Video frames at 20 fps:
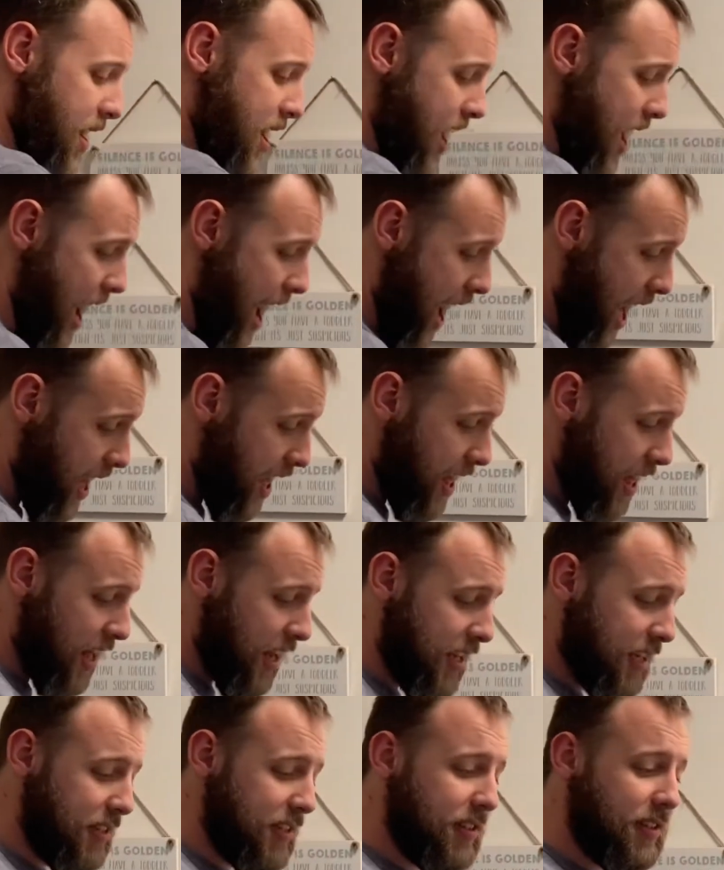
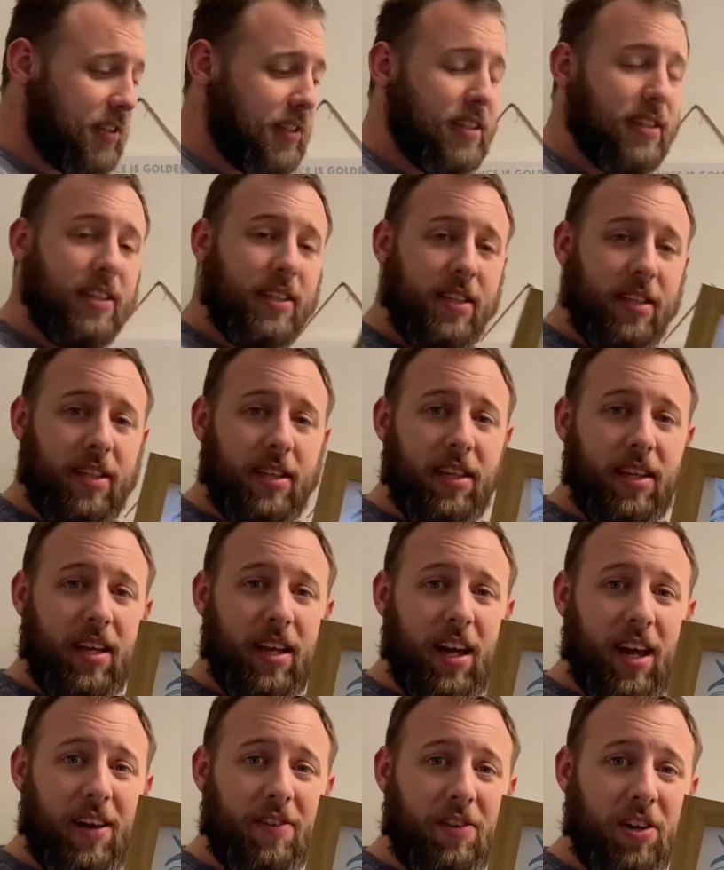and
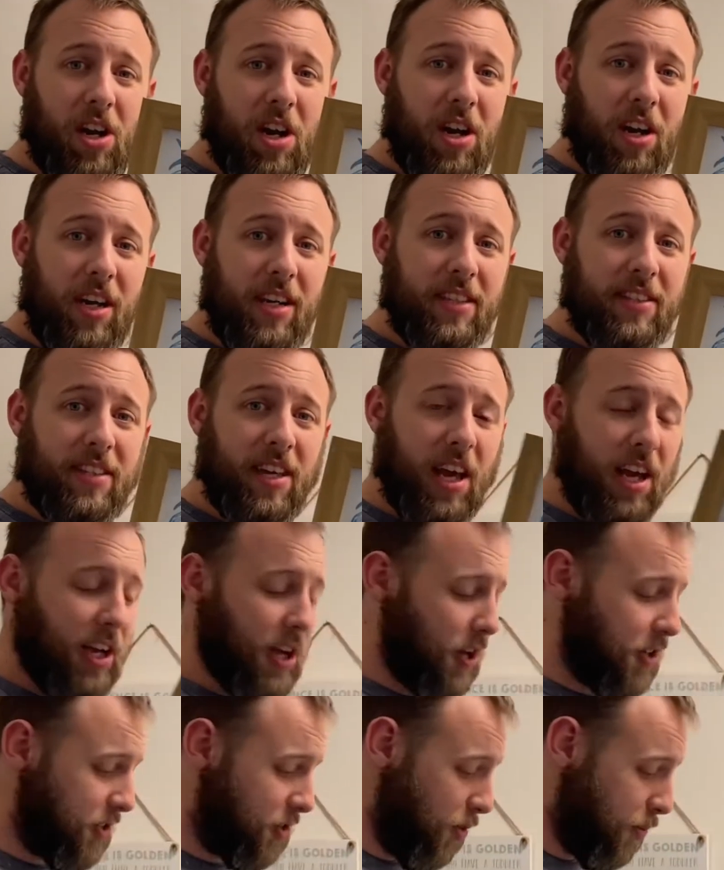I've got a nice
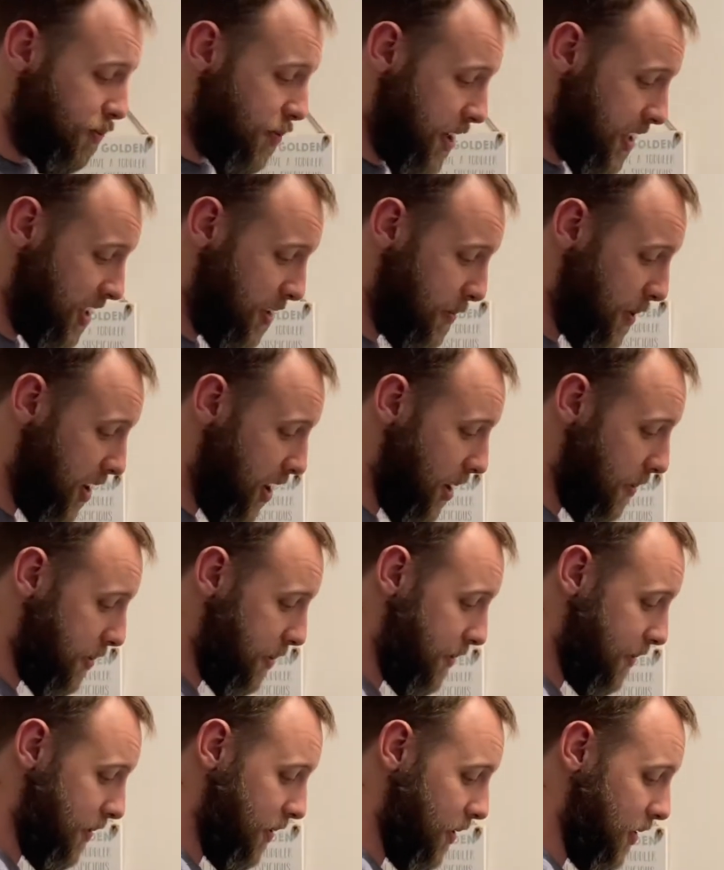coastal print to put up
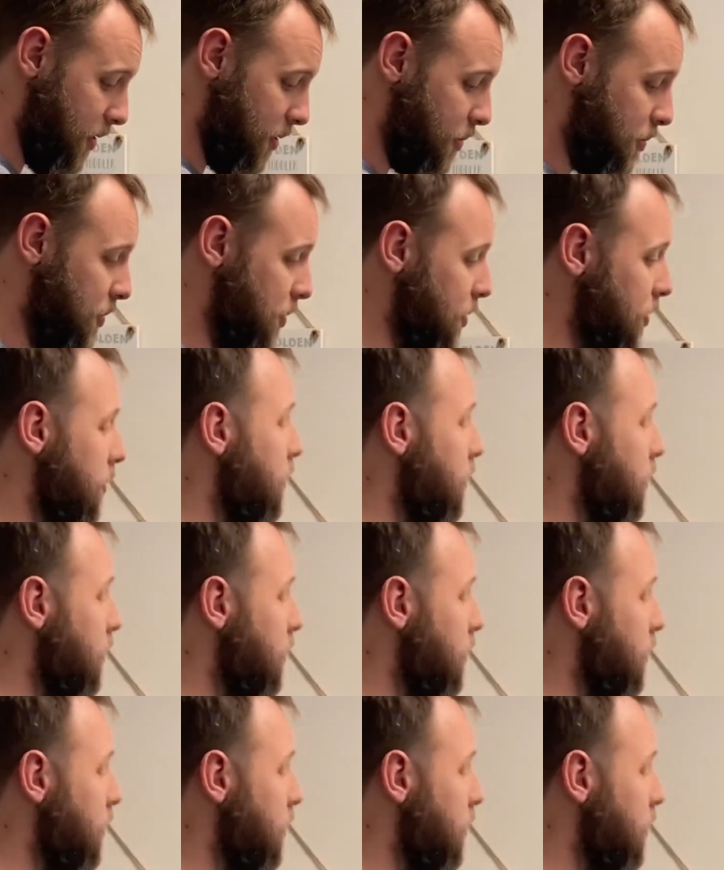on the wall.